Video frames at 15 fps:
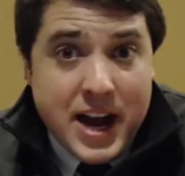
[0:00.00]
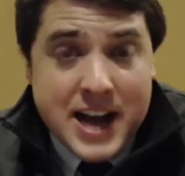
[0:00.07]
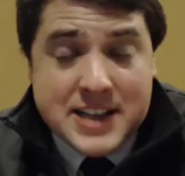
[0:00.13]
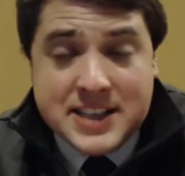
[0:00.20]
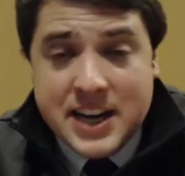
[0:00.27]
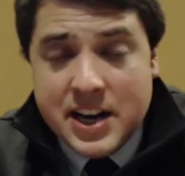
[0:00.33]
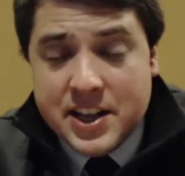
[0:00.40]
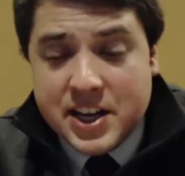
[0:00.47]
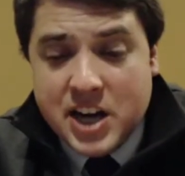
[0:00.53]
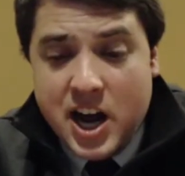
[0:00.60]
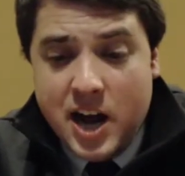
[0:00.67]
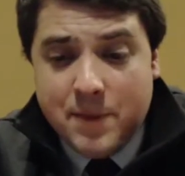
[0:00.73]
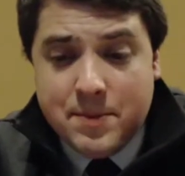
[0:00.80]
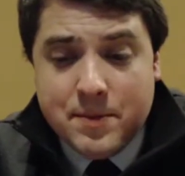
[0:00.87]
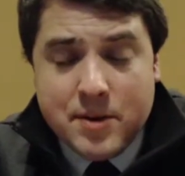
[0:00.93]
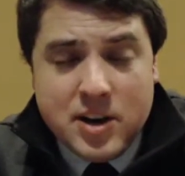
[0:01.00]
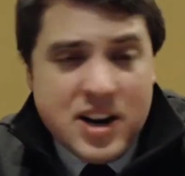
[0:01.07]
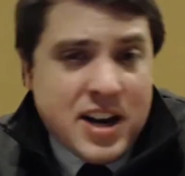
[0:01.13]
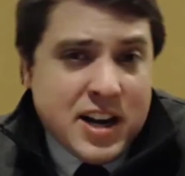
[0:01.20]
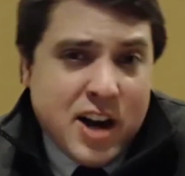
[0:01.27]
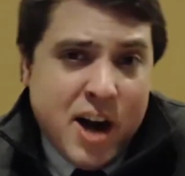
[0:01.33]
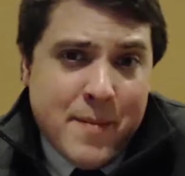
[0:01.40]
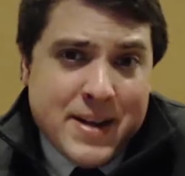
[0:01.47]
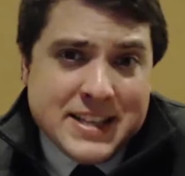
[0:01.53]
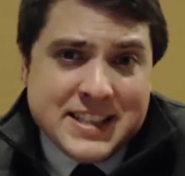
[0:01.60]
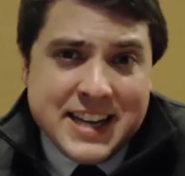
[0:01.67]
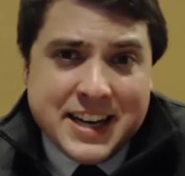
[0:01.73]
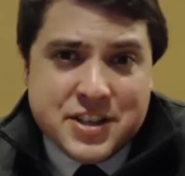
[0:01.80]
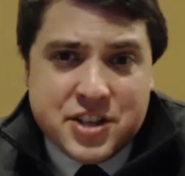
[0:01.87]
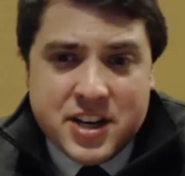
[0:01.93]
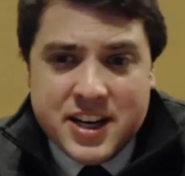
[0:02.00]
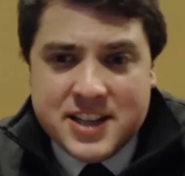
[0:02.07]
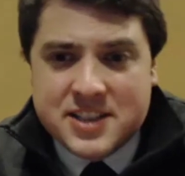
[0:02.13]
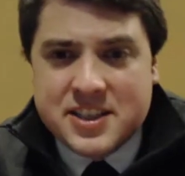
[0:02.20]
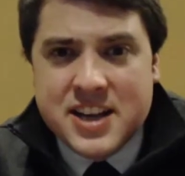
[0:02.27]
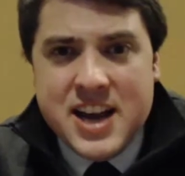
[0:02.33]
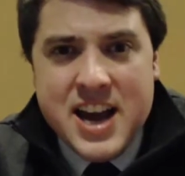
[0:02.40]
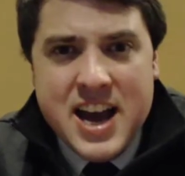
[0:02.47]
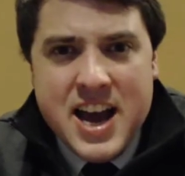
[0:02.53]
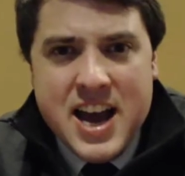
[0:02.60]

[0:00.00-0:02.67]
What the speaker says: guys down in the comment section is,